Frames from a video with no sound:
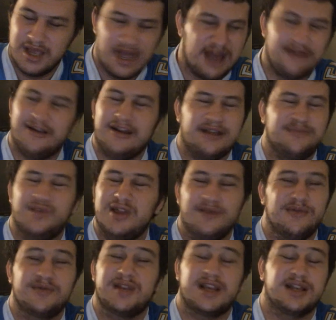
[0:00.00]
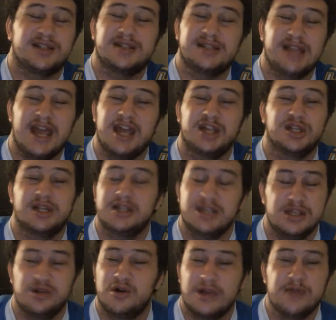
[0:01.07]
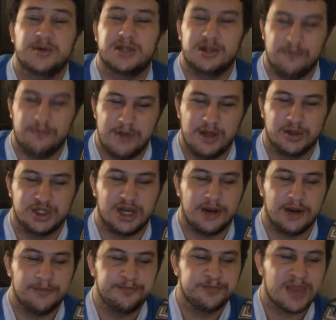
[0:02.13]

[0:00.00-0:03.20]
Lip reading: I believe it was like a stage, and, you know, he was in a wheelchair.